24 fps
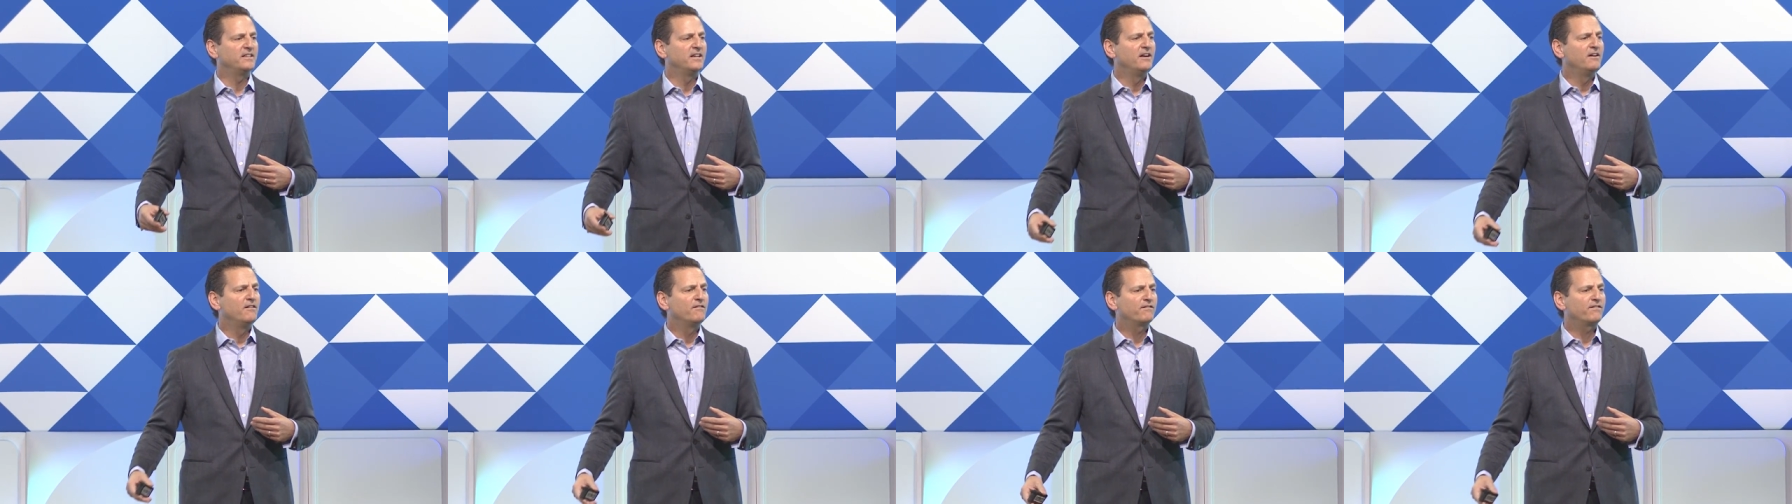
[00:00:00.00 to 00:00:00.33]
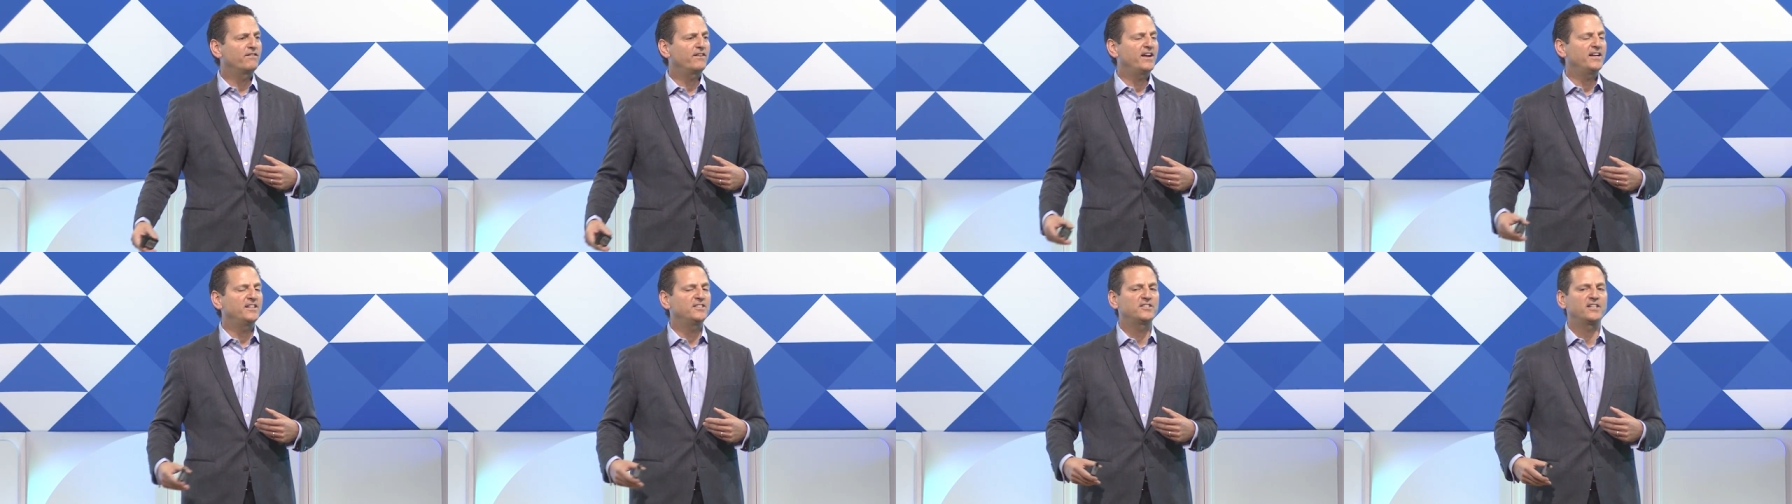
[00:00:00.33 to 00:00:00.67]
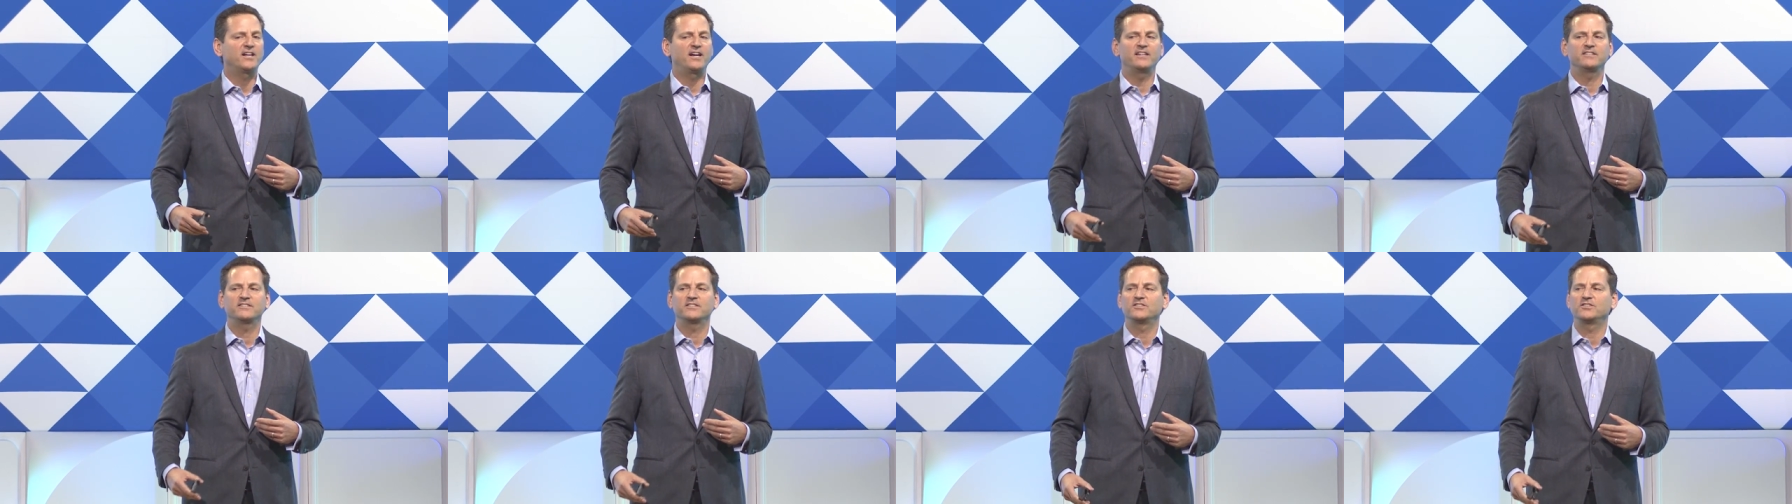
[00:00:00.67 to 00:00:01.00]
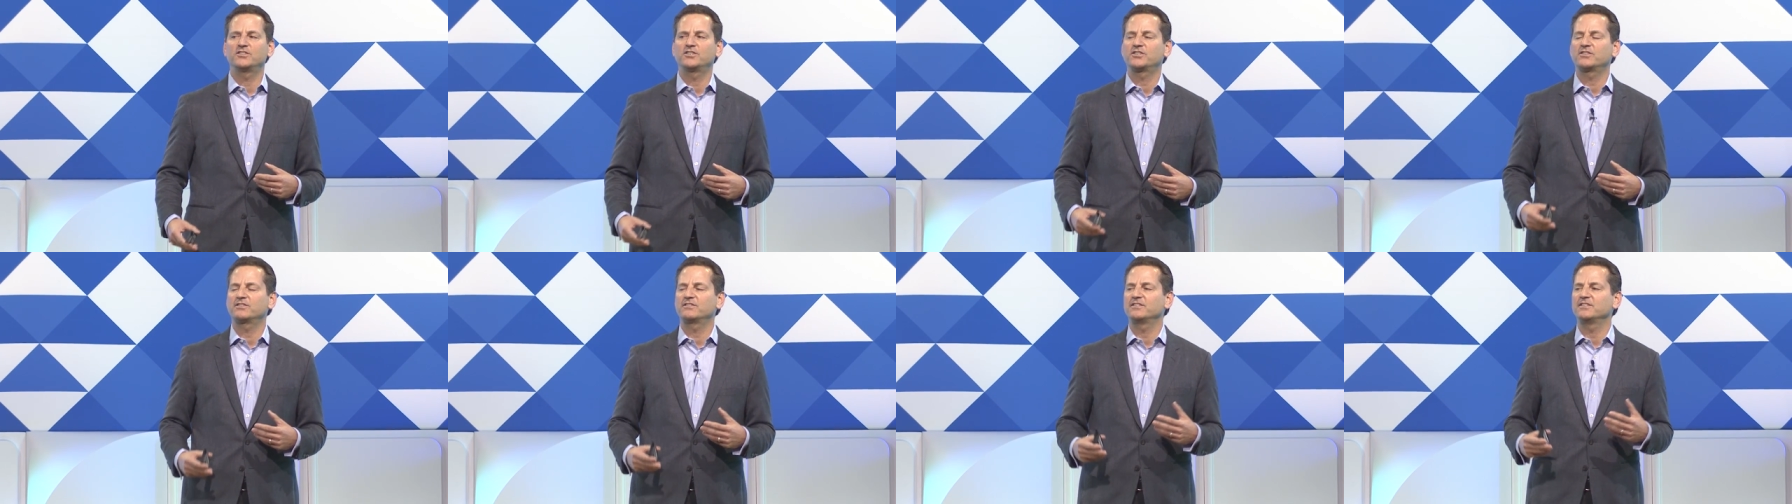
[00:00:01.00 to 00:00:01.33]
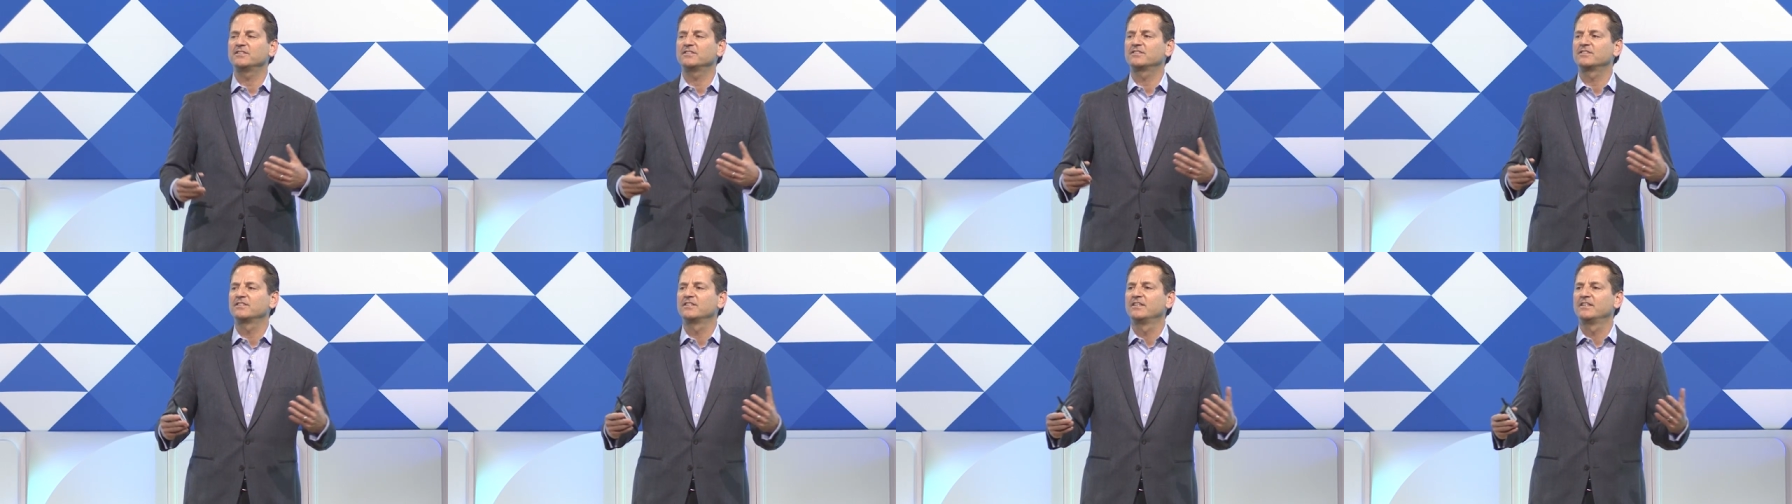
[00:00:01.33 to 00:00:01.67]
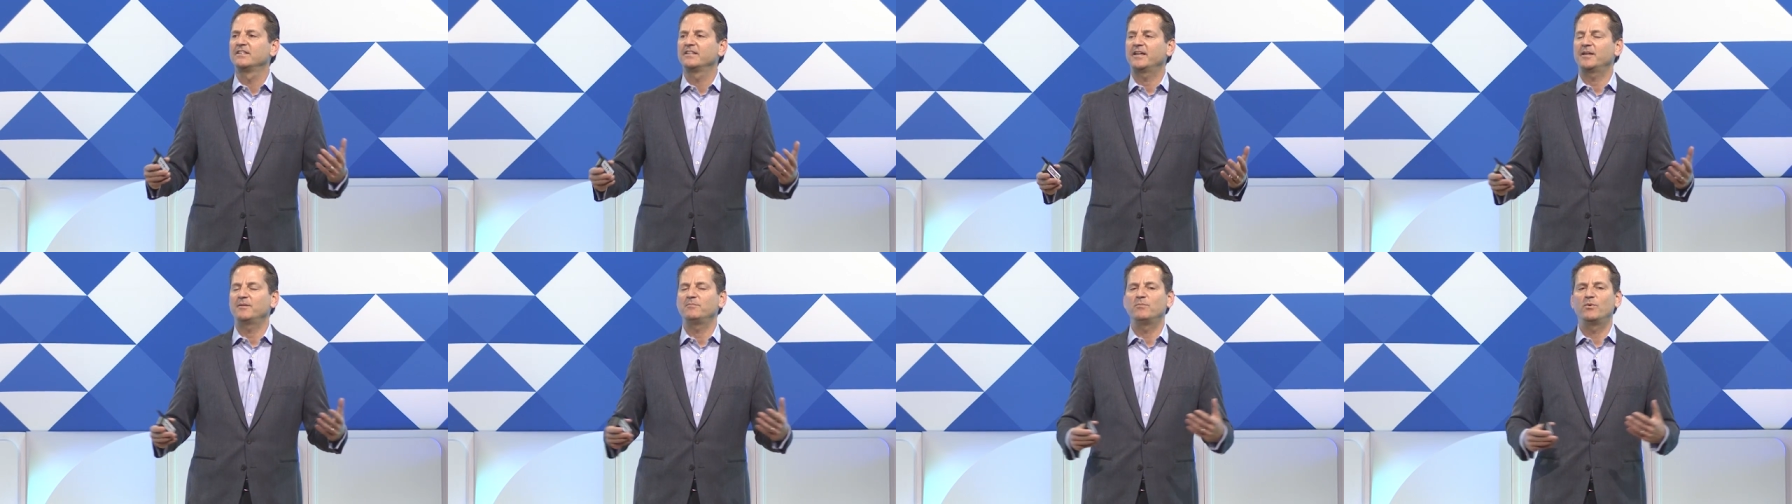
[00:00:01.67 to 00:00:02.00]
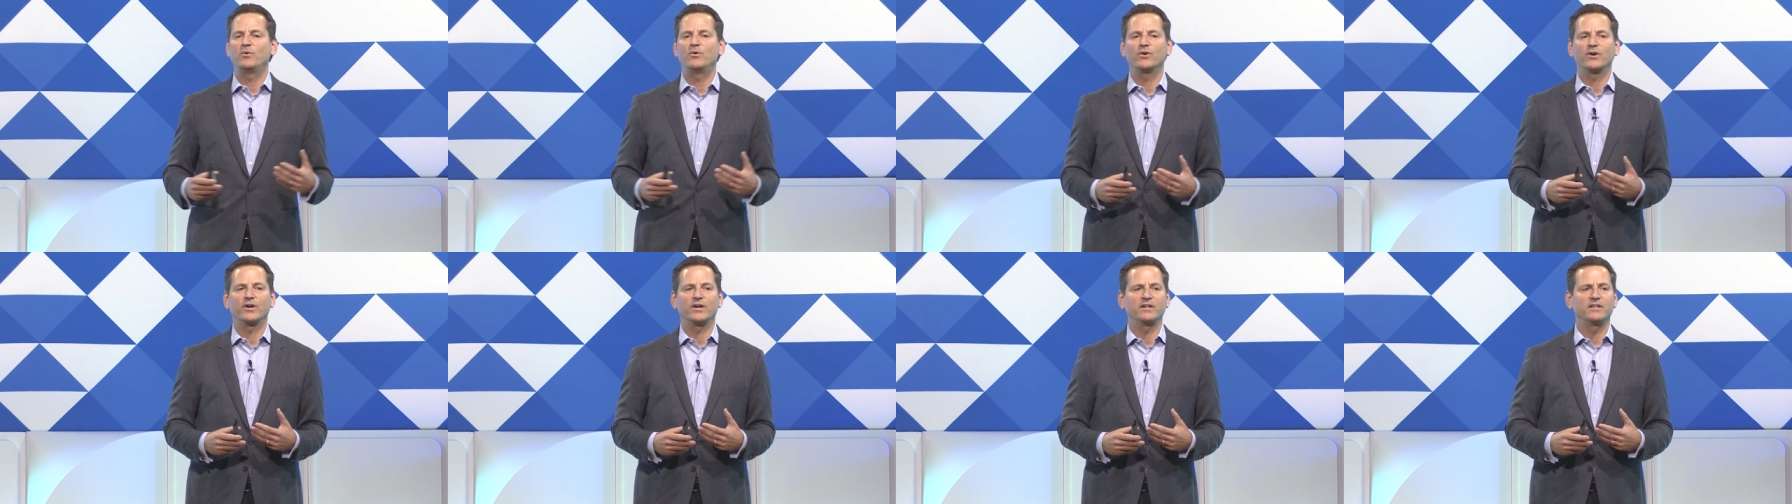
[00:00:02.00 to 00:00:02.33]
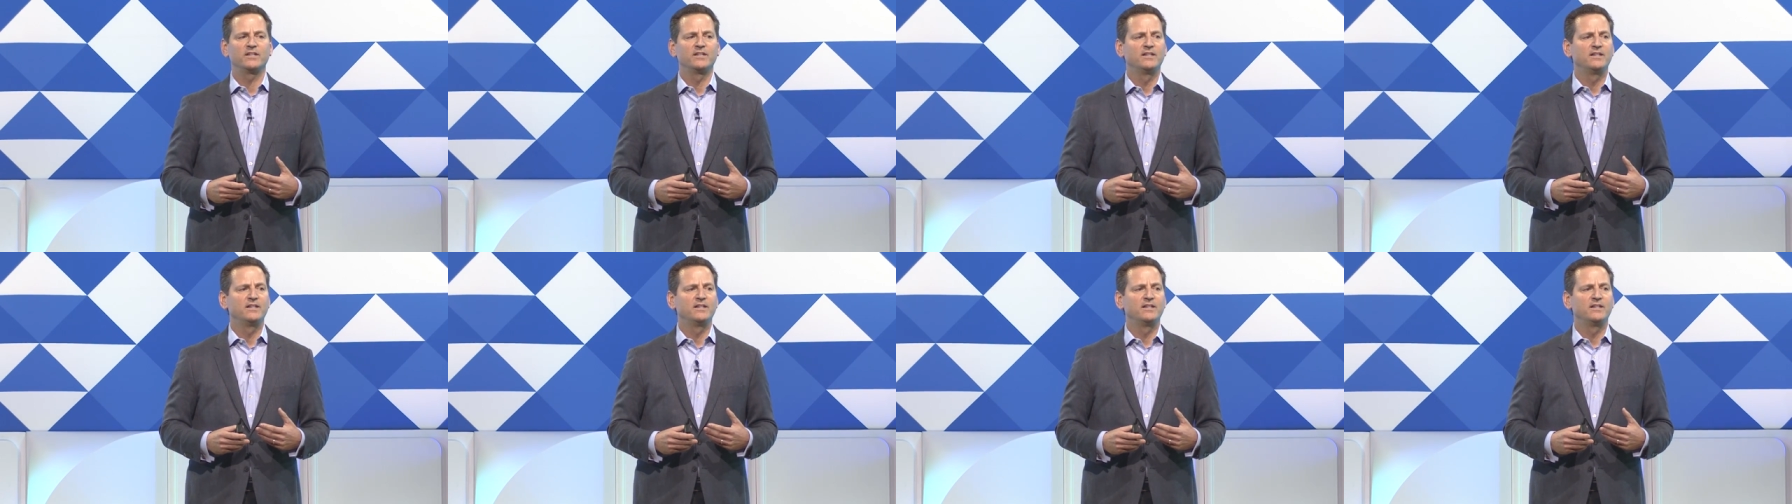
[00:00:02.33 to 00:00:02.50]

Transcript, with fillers: franchise, insurance, and more.